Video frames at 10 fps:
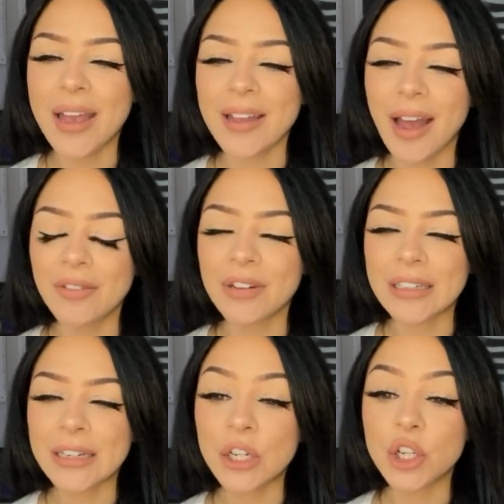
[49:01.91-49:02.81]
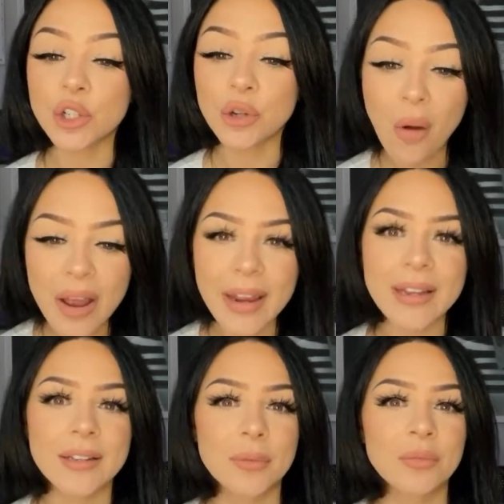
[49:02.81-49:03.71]
I really
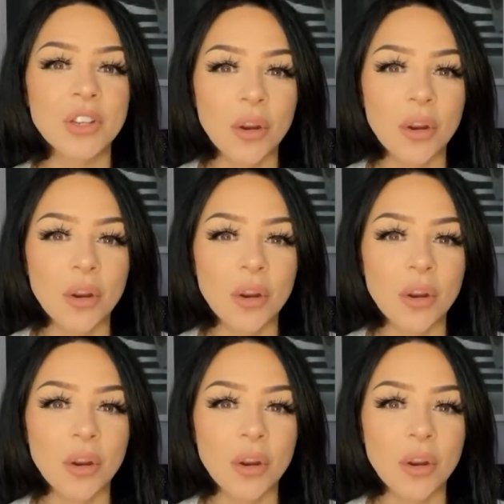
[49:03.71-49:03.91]
enjoy, you